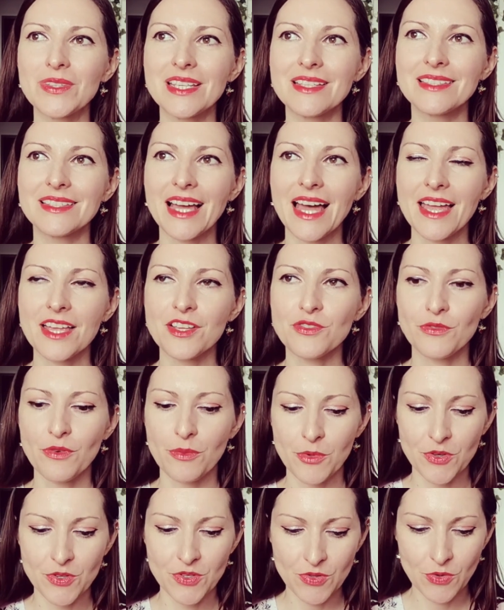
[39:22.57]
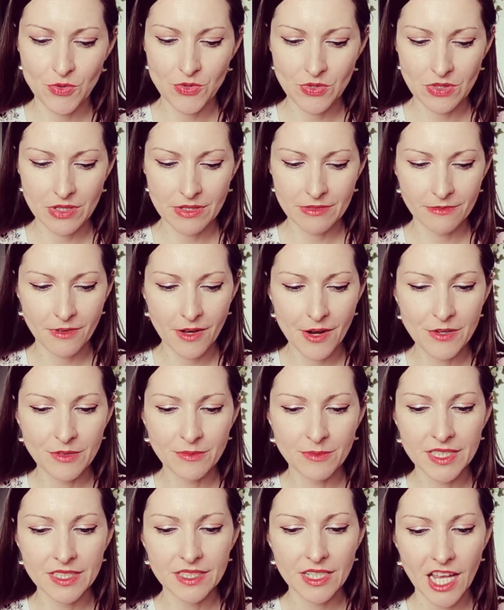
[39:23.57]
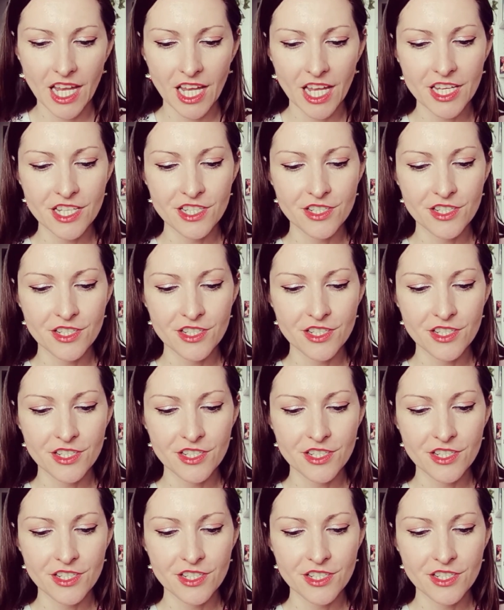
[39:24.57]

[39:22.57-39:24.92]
detached from your social environment.